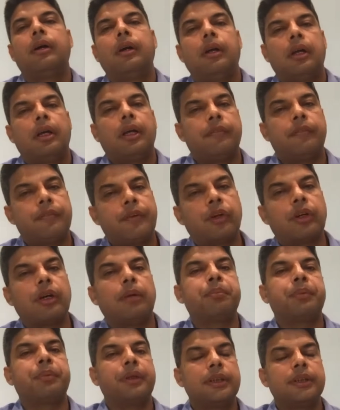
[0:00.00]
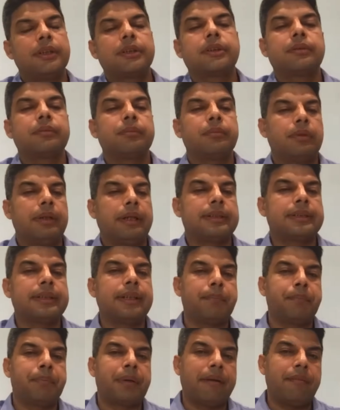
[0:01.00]
If your company is, let's say,
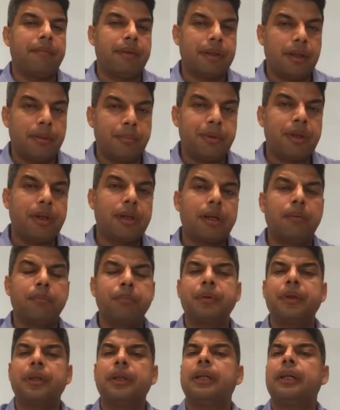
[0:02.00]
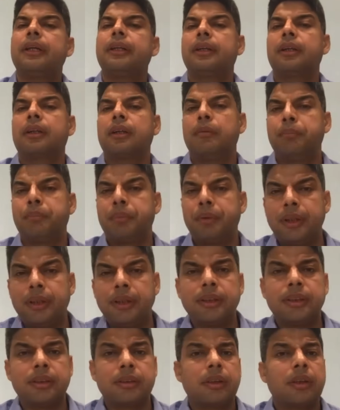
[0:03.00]
private limited company, and the company
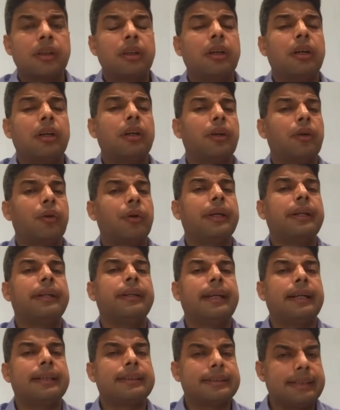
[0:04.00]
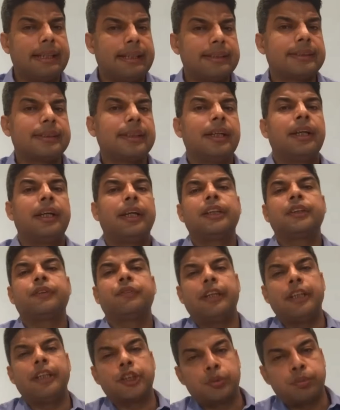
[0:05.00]
is in that sense is
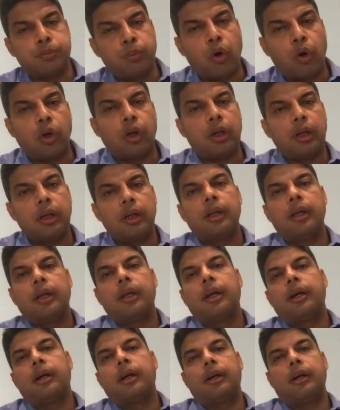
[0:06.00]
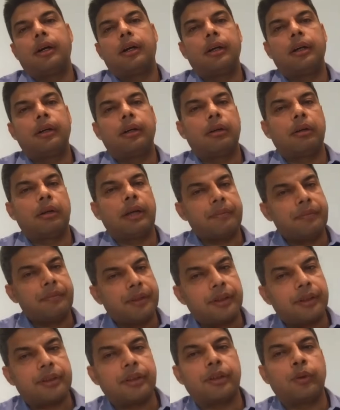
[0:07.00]
very small, having
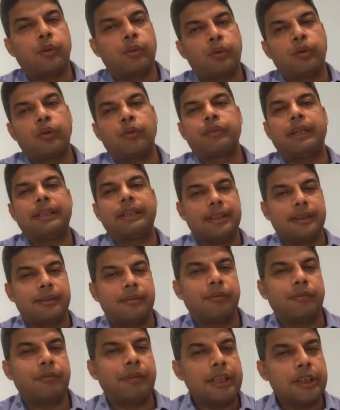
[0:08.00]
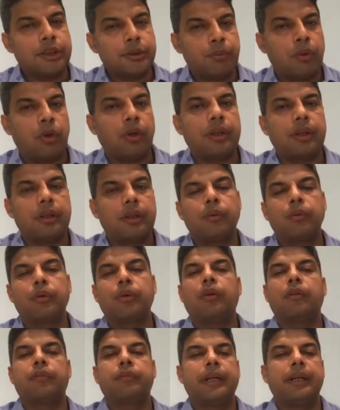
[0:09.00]
a turnover of, let's say, very small turnover
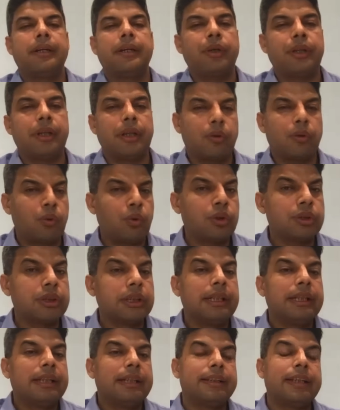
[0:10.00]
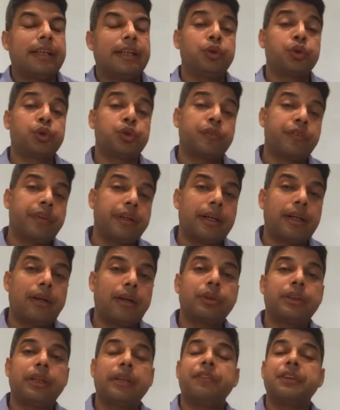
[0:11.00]
of 10-20 crores, then you should figure
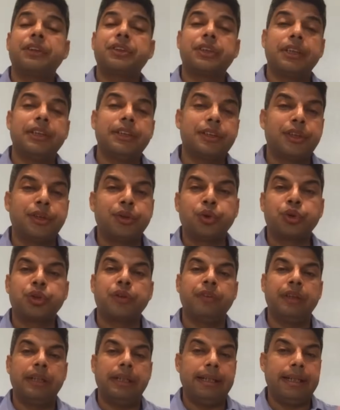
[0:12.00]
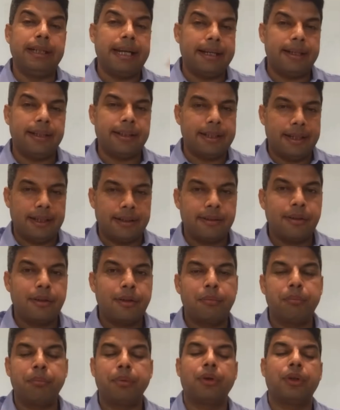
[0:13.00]
out that which institution will lend that,
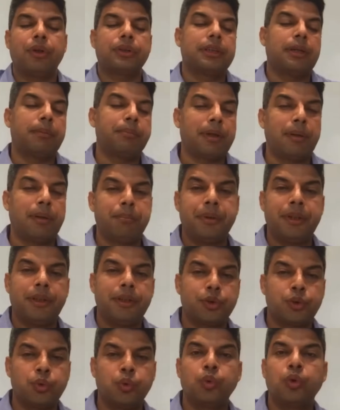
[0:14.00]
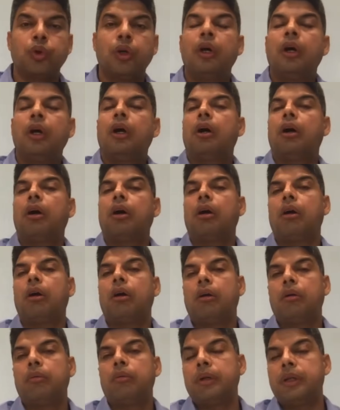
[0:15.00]
because some companies do,
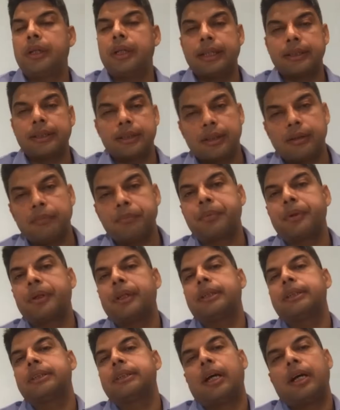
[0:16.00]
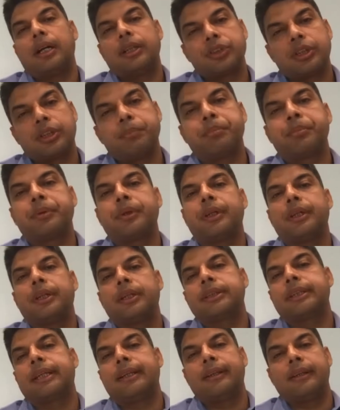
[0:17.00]
multinational companies, large
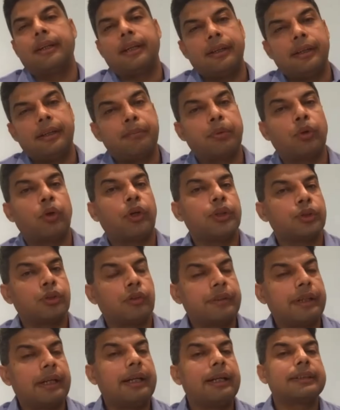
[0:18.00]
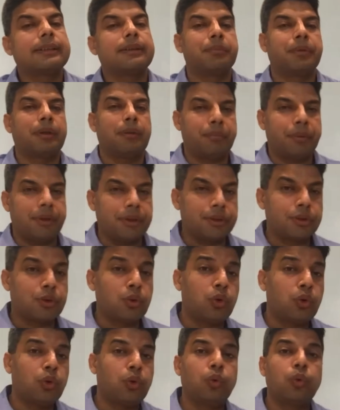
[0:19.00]
companies and employees of that, some companies
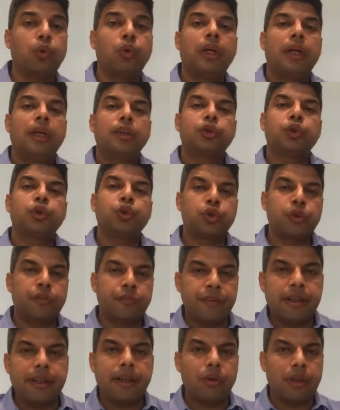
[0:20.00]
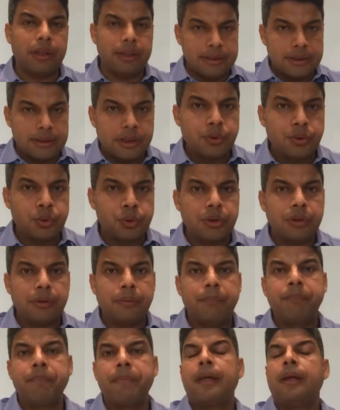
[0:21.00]
don't do. So you should figure out an institution.
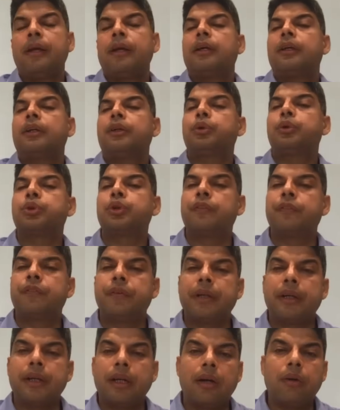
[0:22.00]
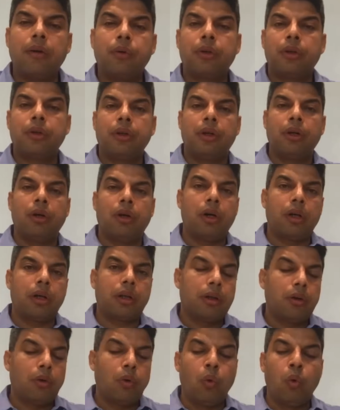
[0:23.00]
You should figure out your
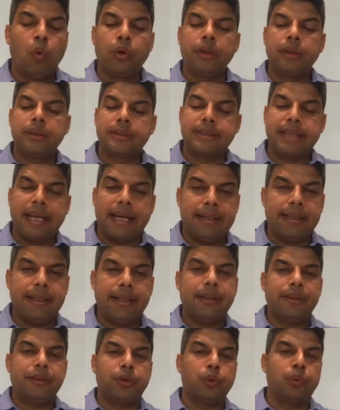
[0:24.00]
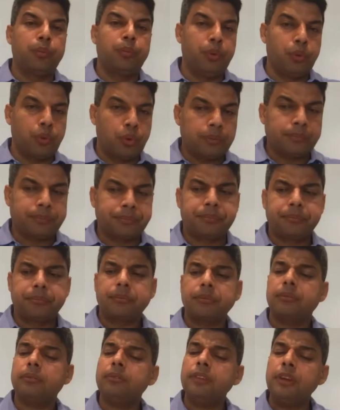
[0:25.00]
own standing through bureau.
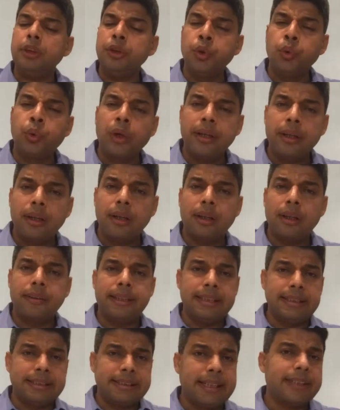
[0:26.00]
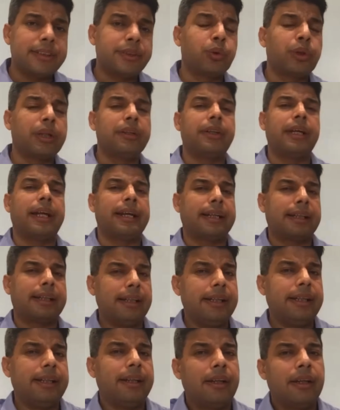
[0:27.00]
You can these days you can
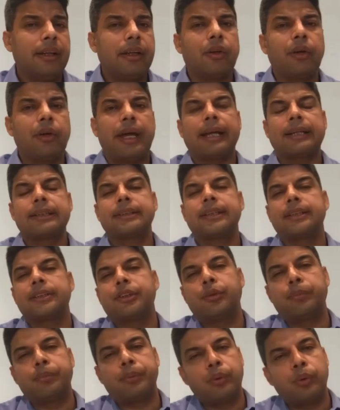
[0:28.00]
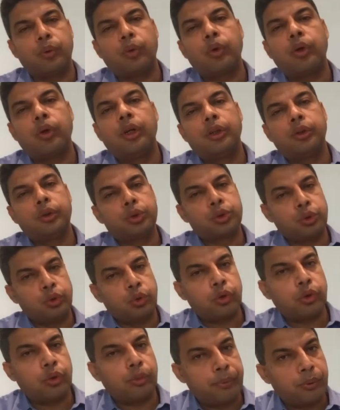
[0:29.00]
directly access your bureau. You should
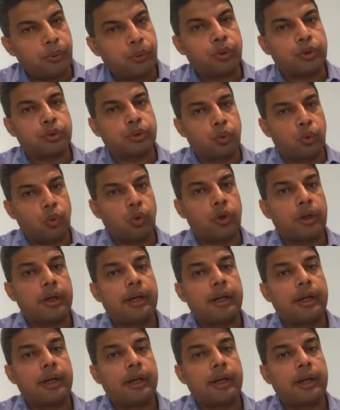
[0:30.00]
know your bureau score.